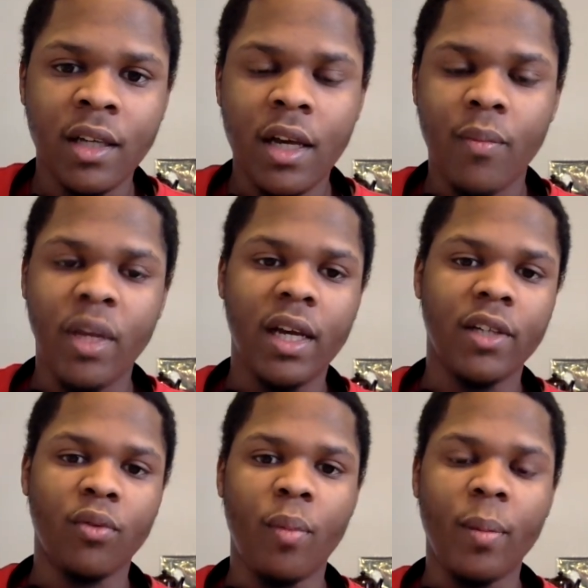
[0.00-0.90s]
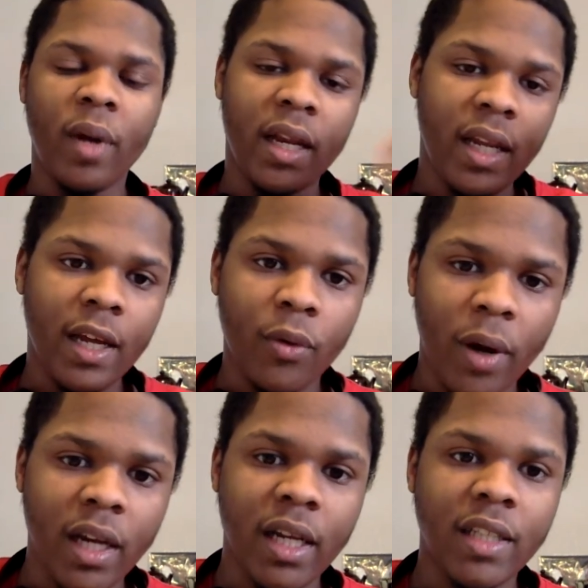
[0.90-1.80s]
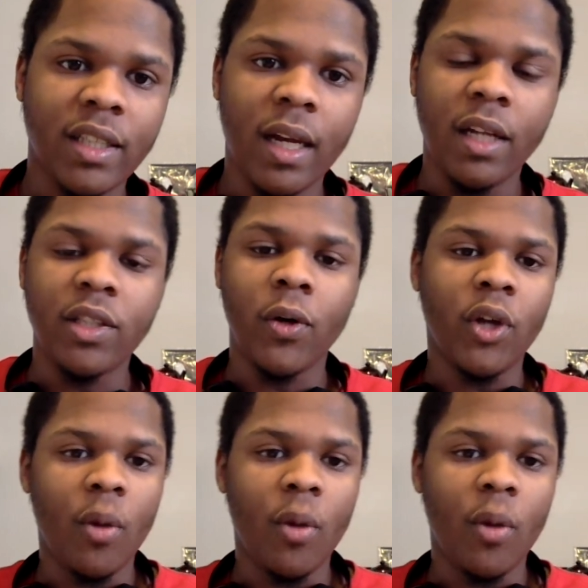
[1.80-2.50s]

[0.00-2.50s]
Because remember, they did great against San Antonio,